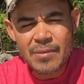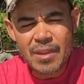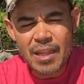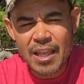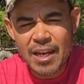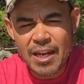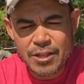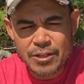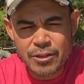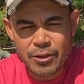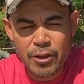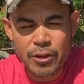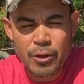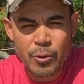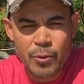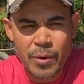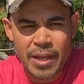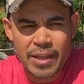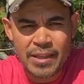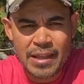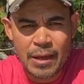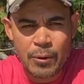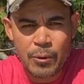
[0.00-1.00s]
And that's another
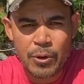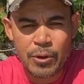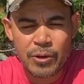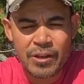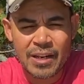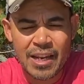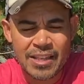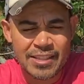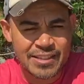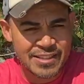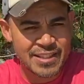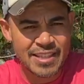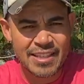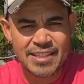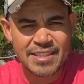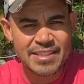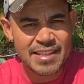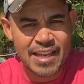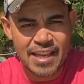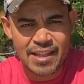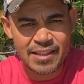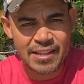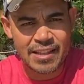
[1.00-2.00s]
way that you can actually
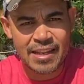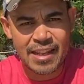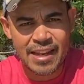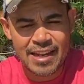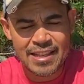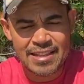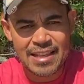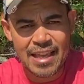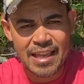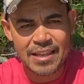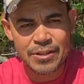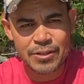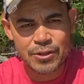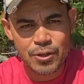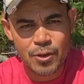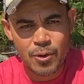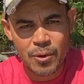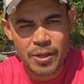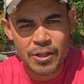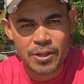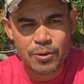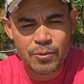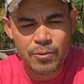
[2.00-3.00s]
sell it, and it's not just
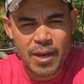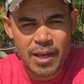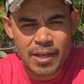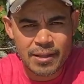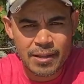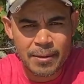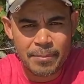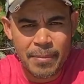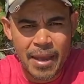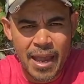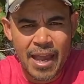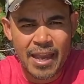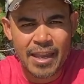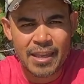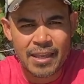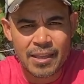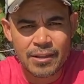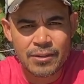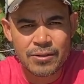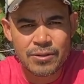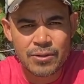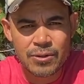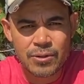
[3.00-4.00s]
going directly back
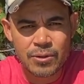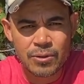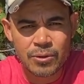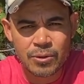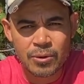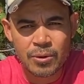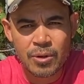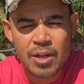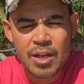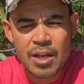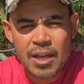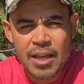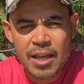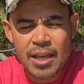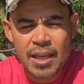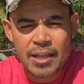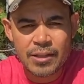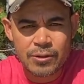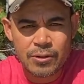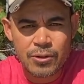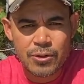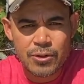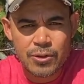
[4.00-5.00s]
into
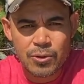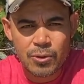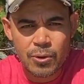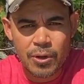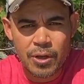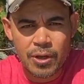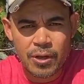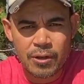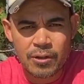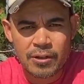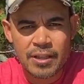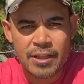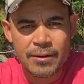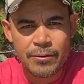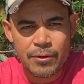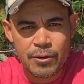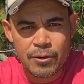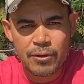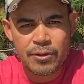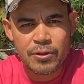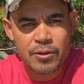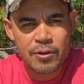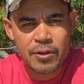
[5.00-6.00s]
the soil if
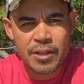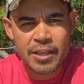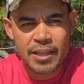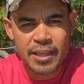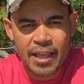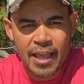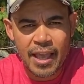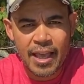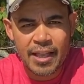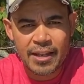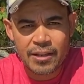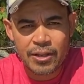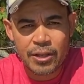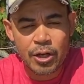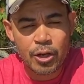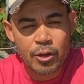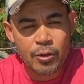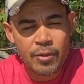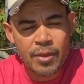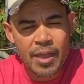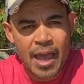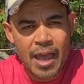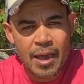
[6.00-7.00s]
you're looking at
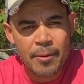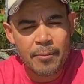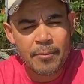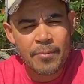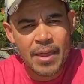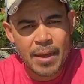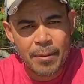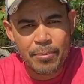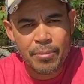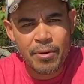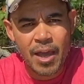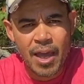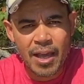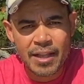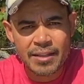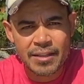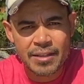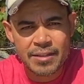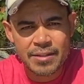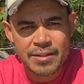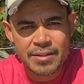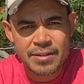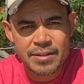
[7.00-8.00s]
that
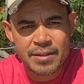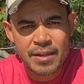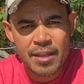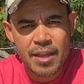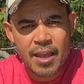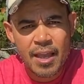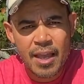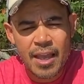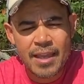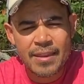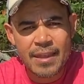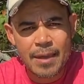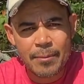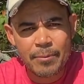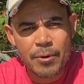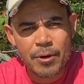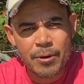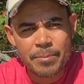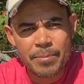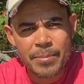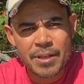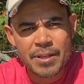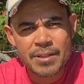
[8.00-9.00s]
practice and that
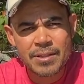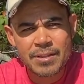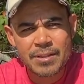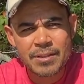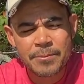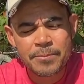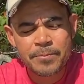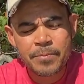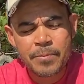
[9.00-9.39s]
purpose.